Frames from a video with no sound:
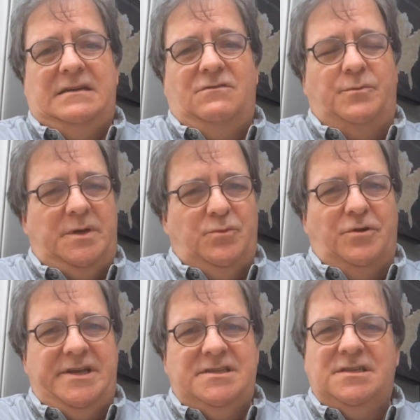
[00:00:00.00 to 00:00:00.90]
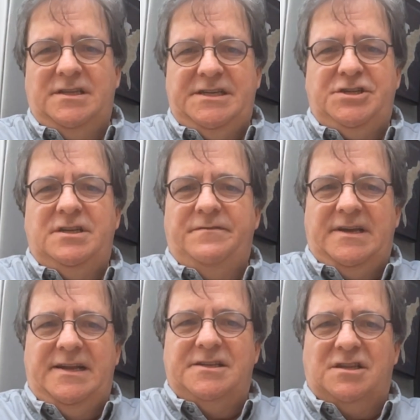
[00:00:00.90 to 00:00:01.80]
Remember, insulation in a
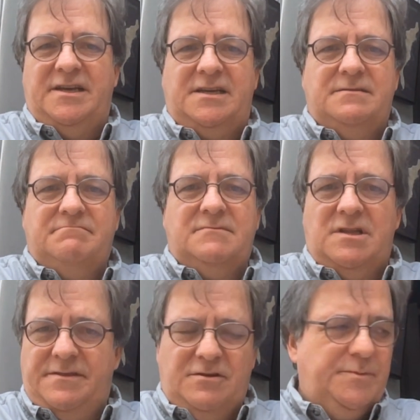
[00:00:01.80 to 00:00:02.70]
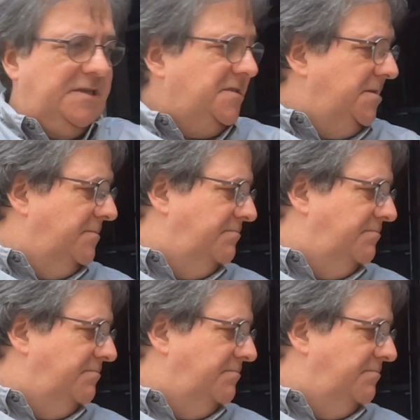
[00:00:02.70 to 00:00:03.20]
van is like a thermos.